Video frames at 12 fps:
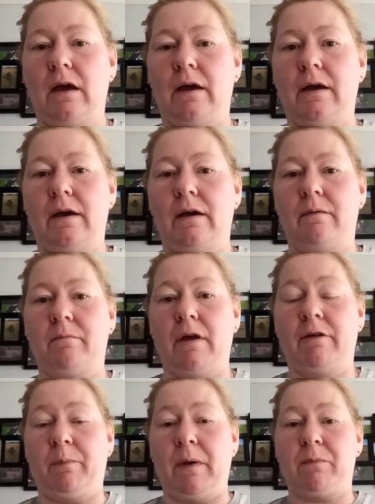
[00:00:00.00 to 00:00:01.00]

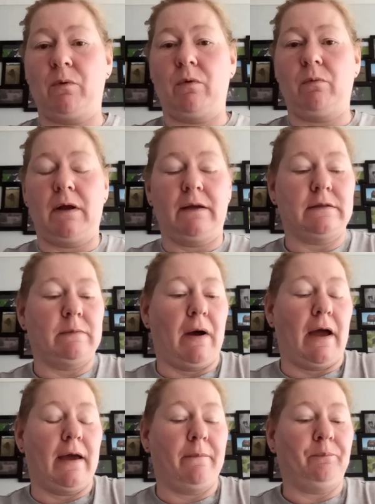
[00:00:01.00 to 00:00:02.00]
if people were willing to
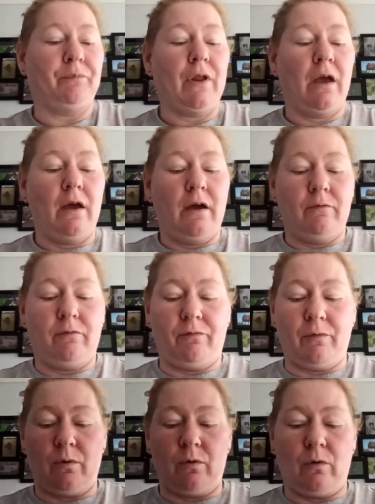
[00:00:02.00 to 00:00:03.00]
buy it
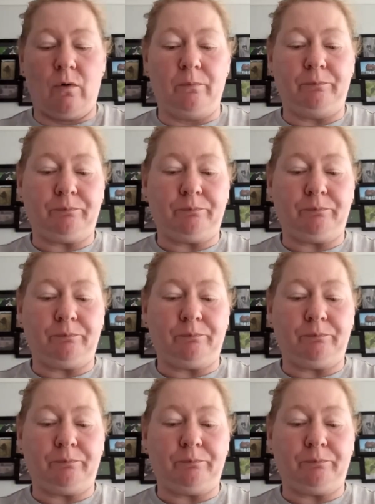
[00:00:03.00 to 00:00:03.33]
for